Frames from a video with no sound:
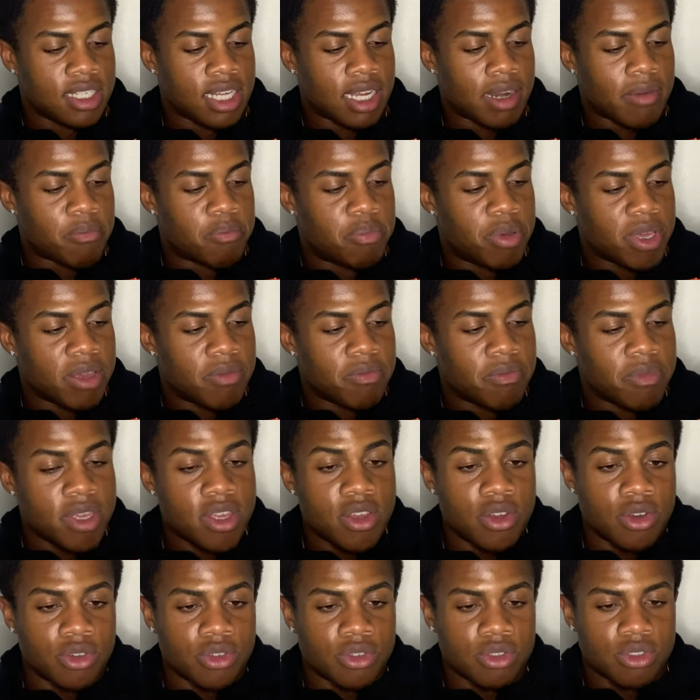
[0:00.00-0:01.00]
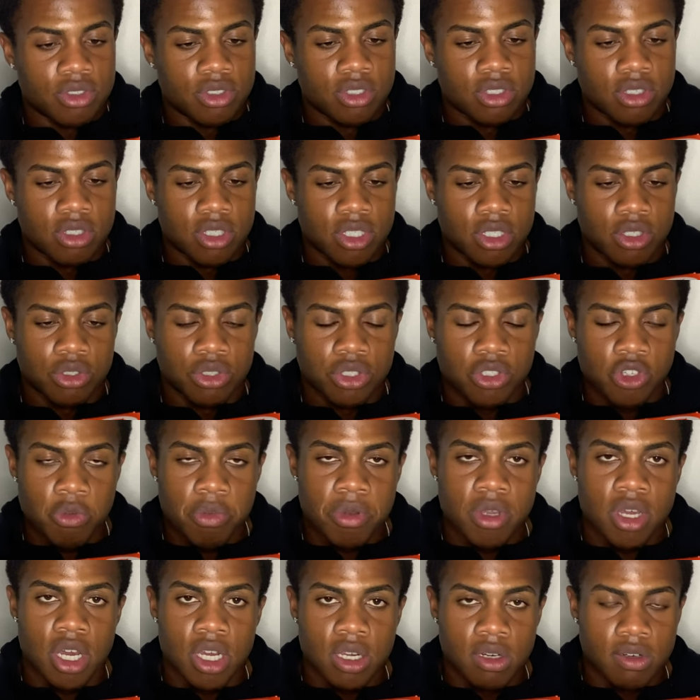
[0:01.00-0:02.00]
big meal. So you'll still be
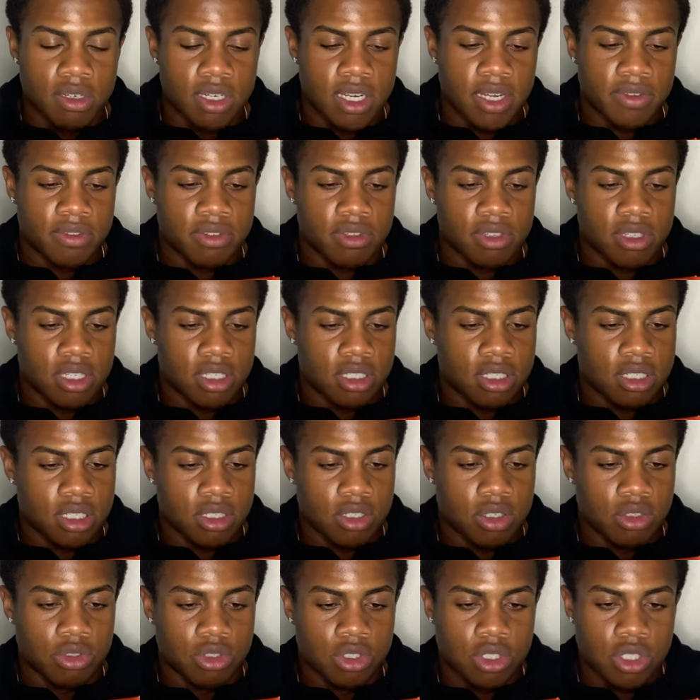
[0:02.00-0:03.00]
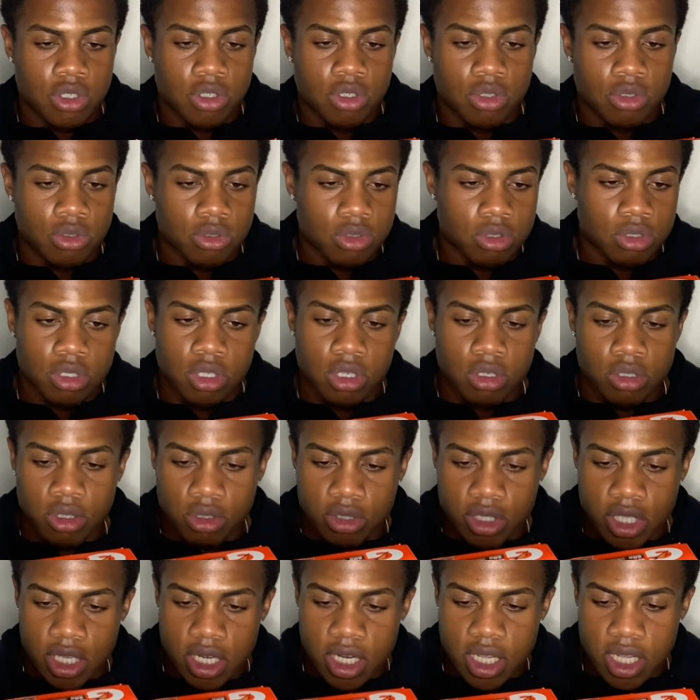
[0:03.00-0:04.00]
hungry after this, and you'll still, you'll
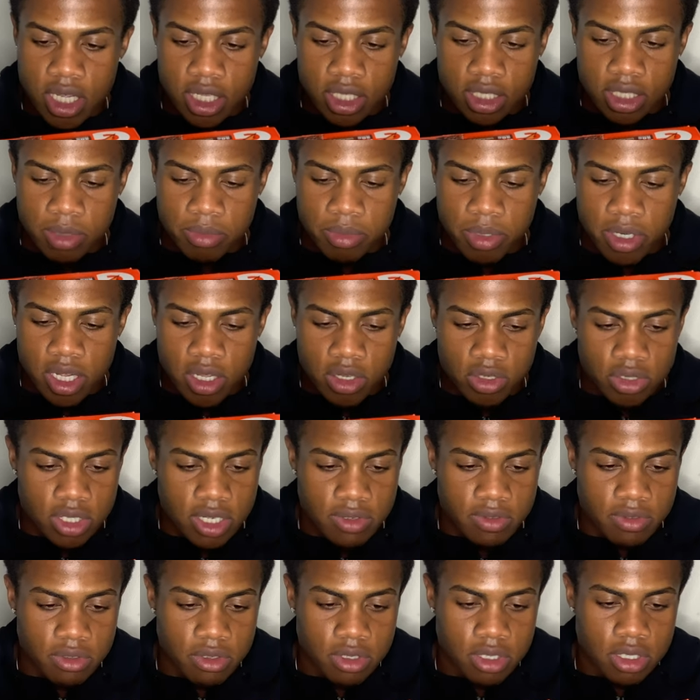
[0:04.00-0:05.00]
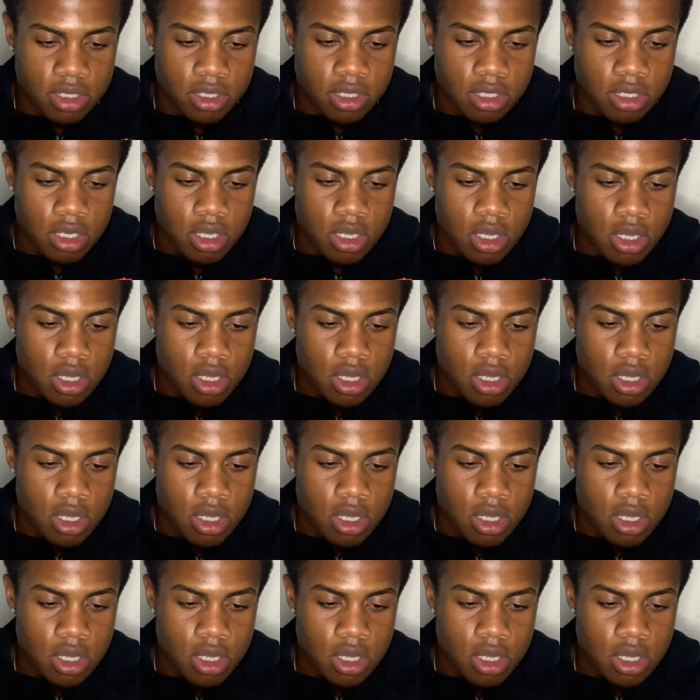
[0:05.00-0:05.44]
tend to eat something else after this.